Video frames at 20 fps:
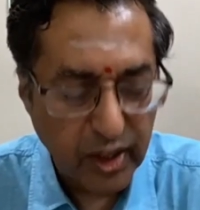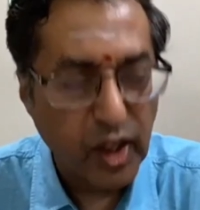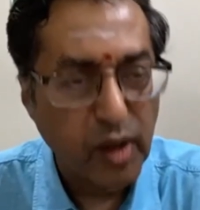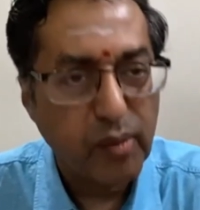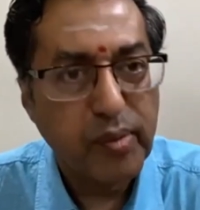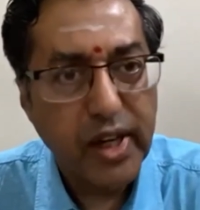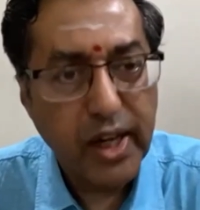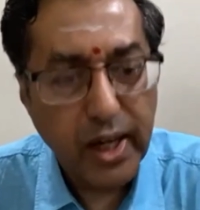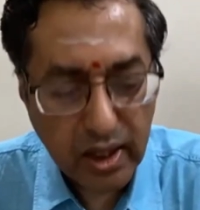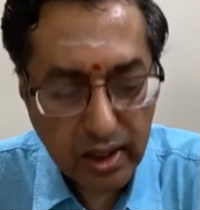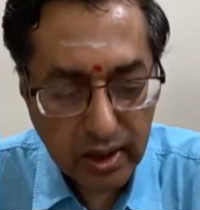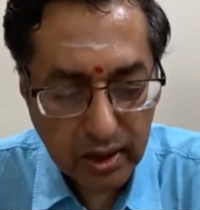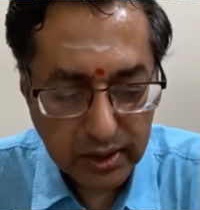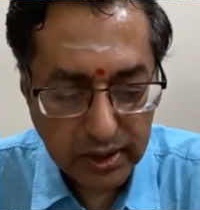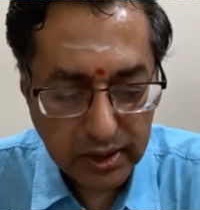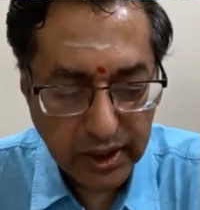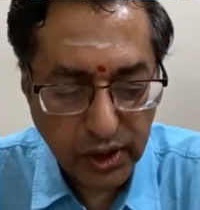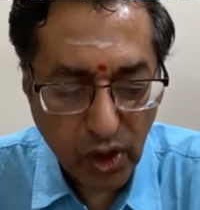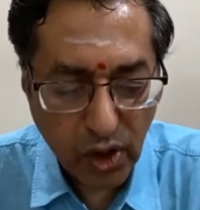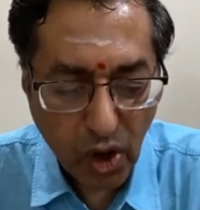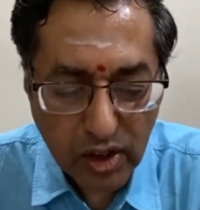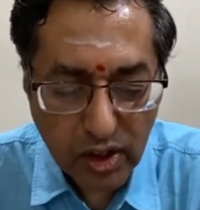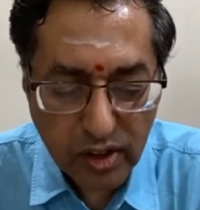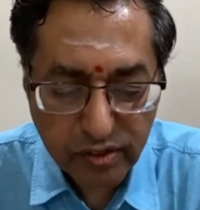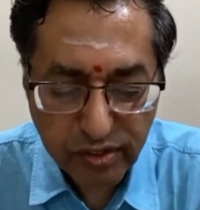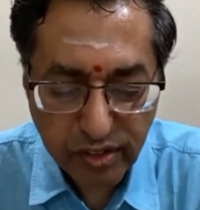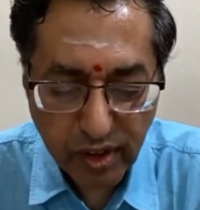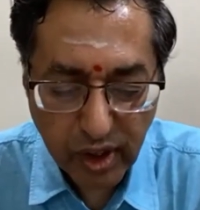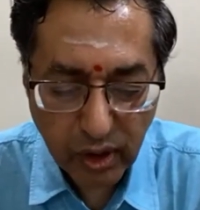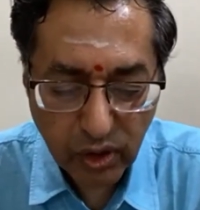Ramana did
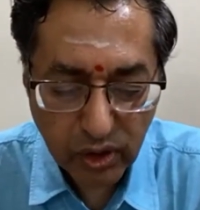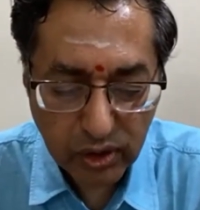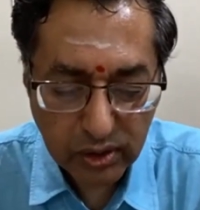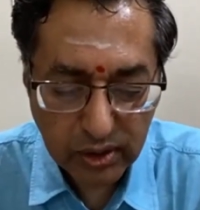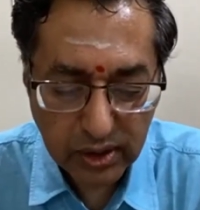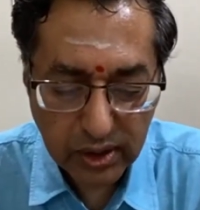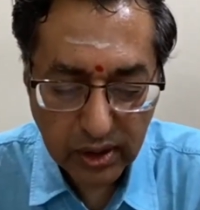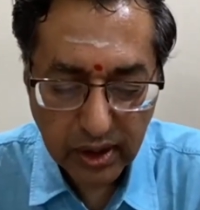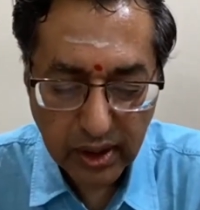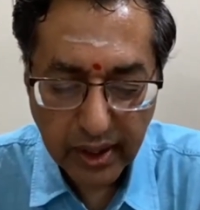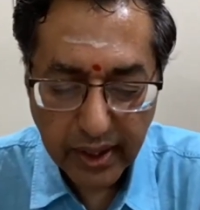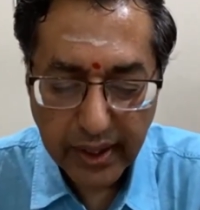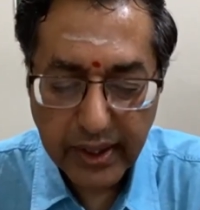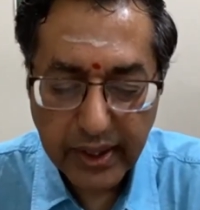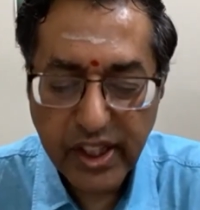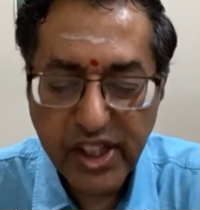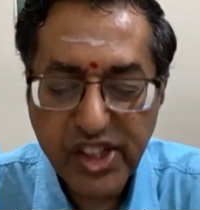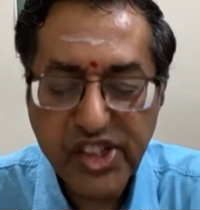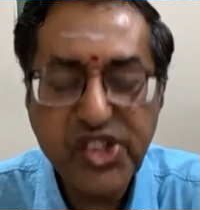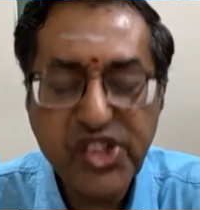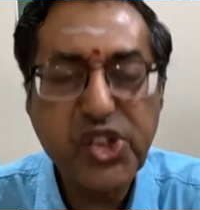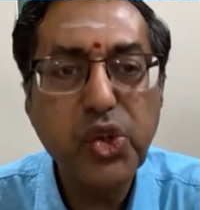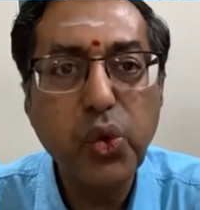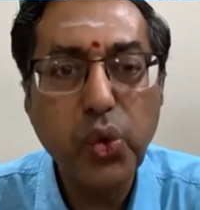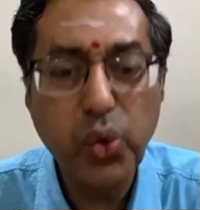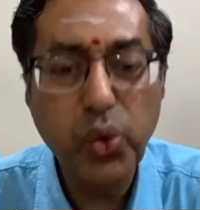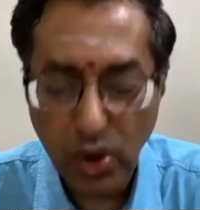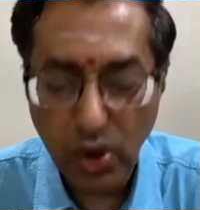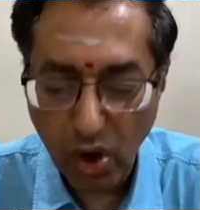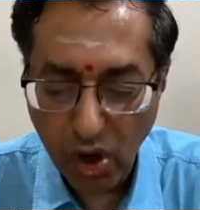not found any
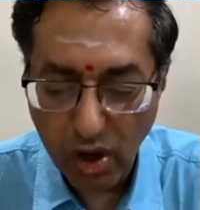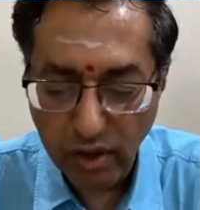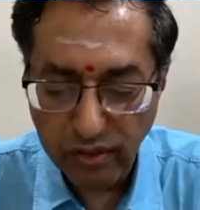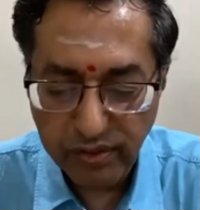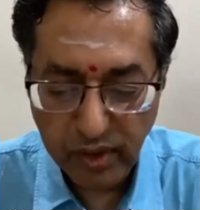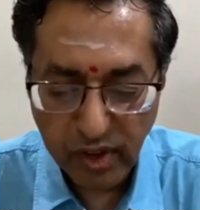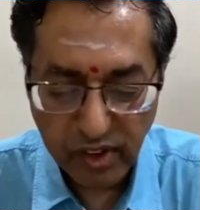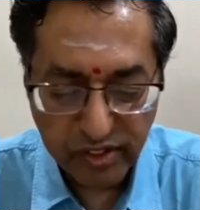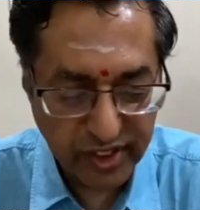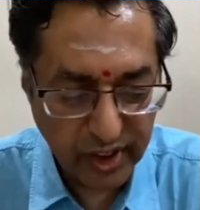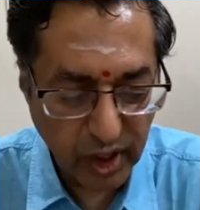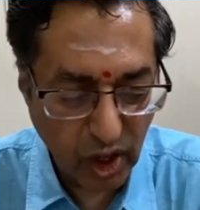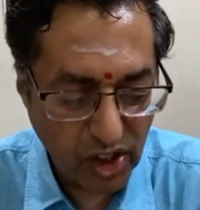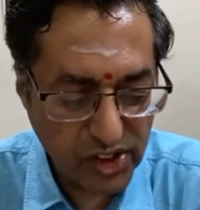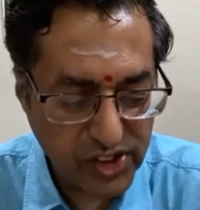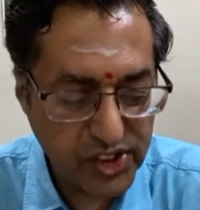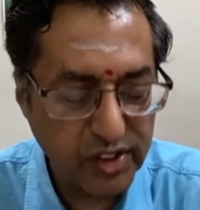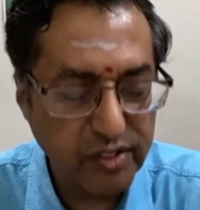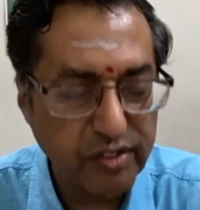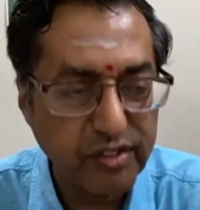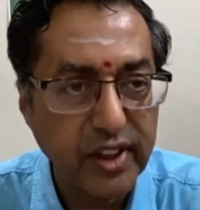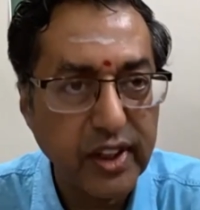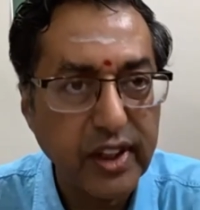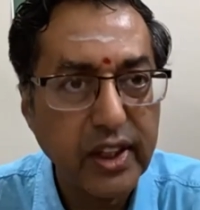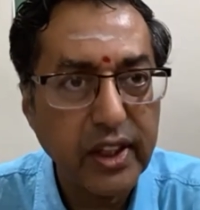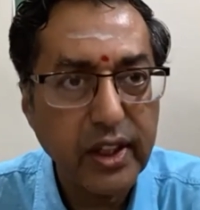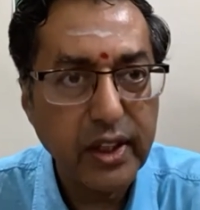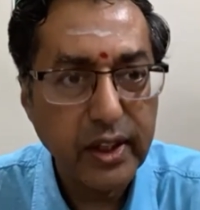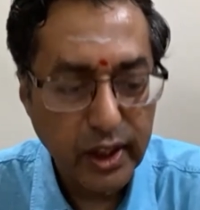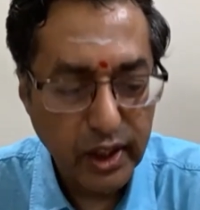school of
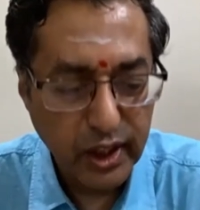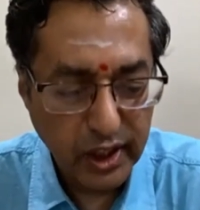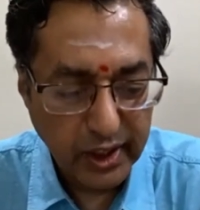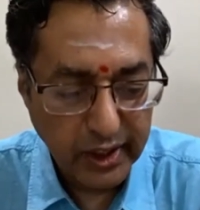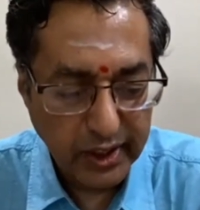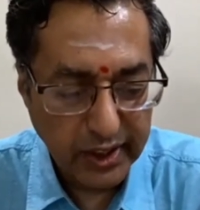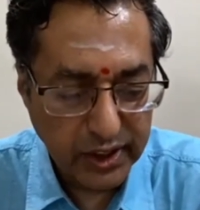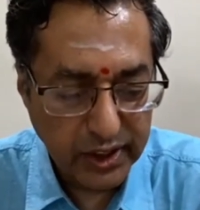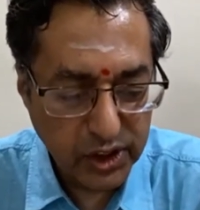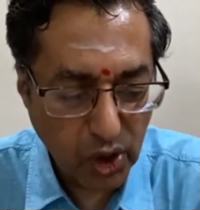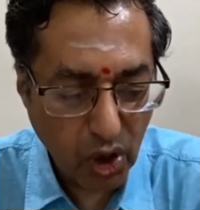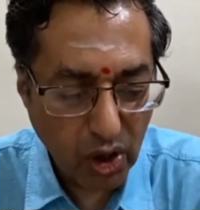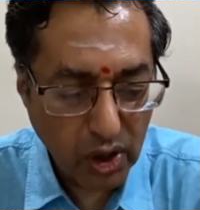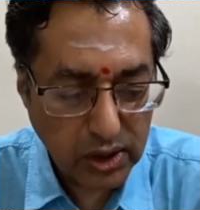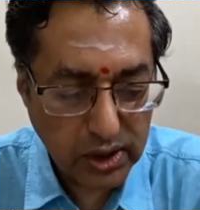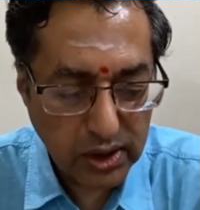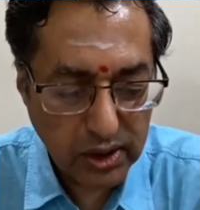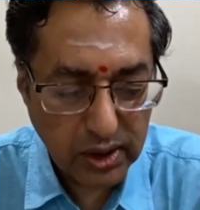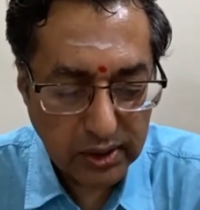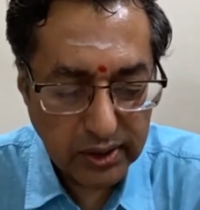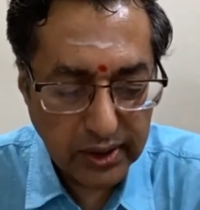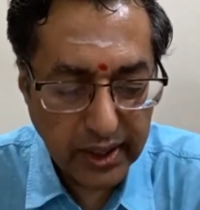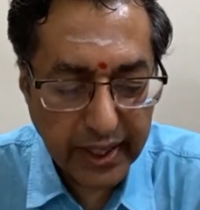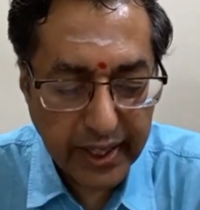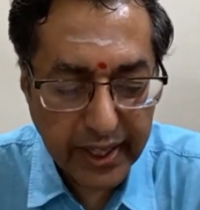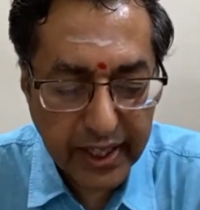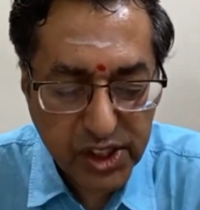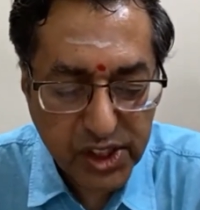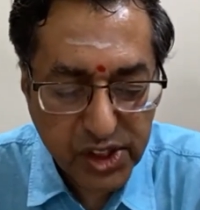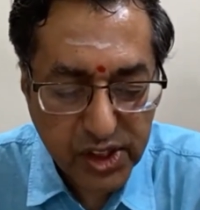philosophy. He taught the
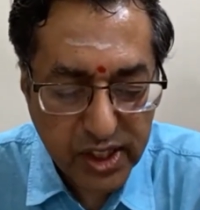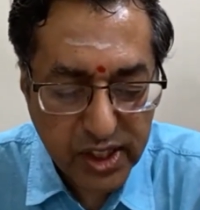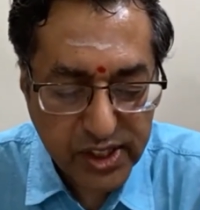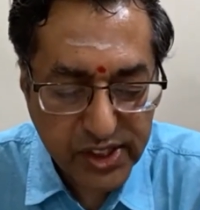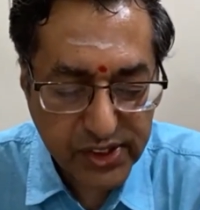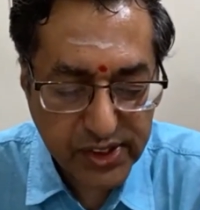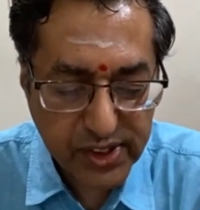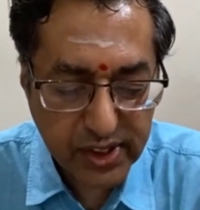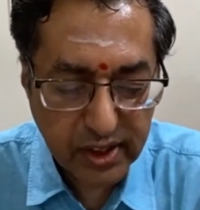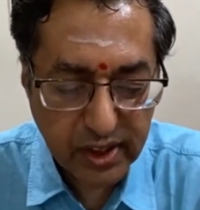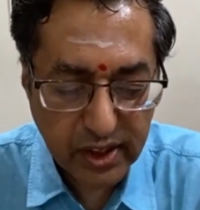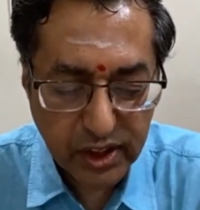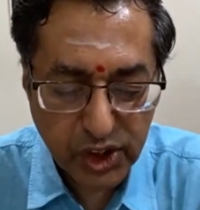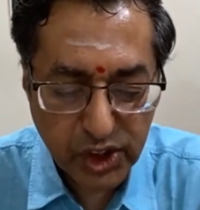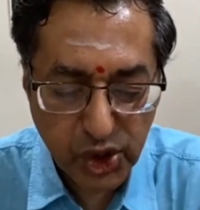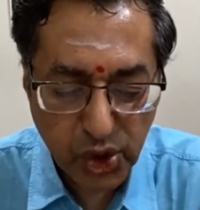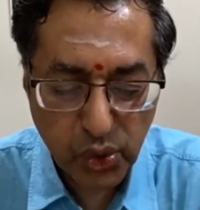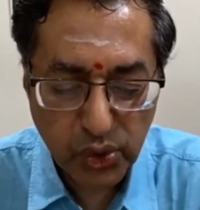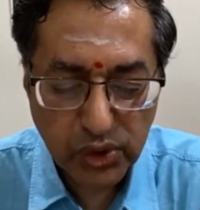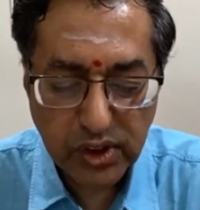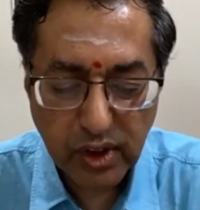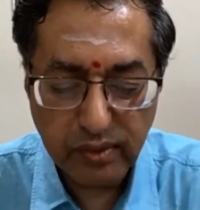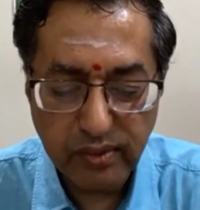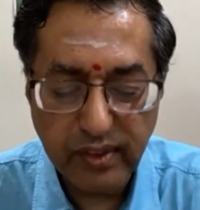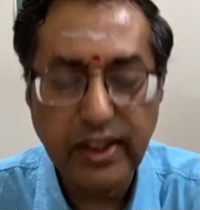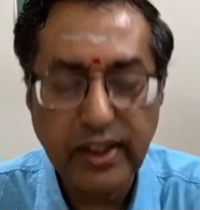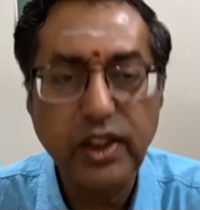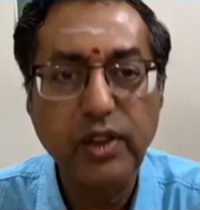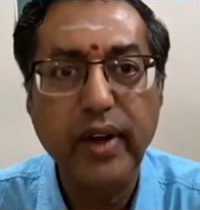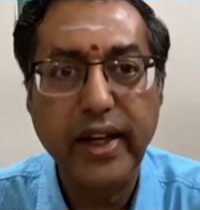ageless truth of
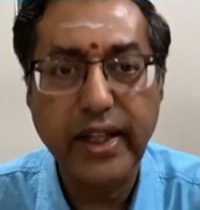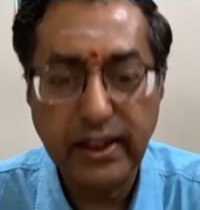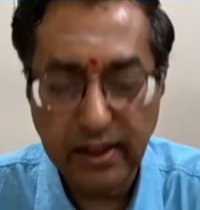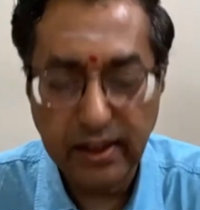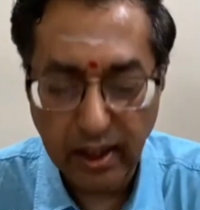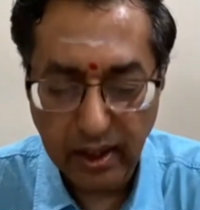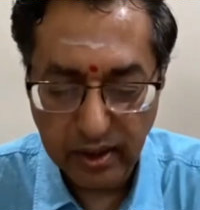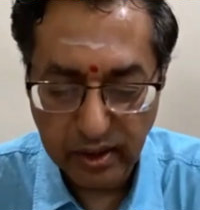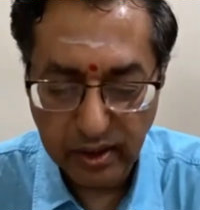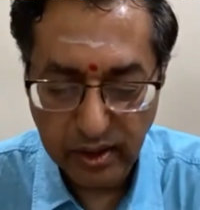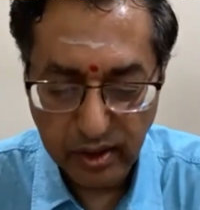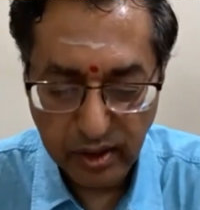Advaita.